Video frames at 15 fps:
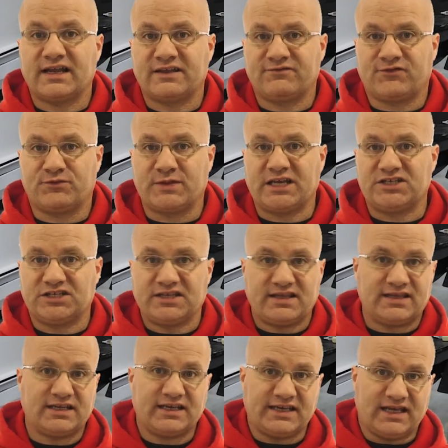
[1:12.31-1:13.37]
that information
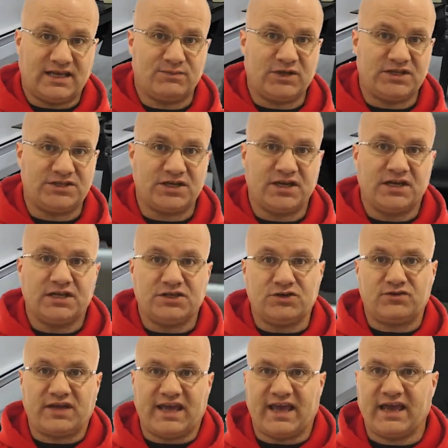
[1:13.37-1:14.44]
is in an image, you
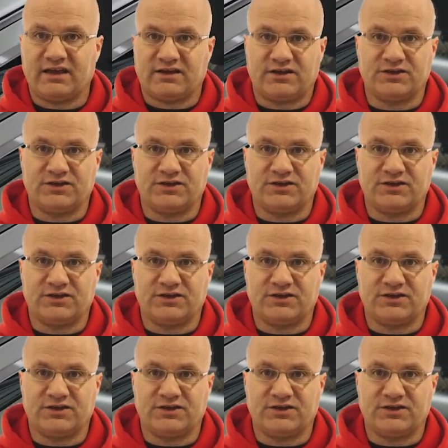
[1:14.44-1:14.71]
can't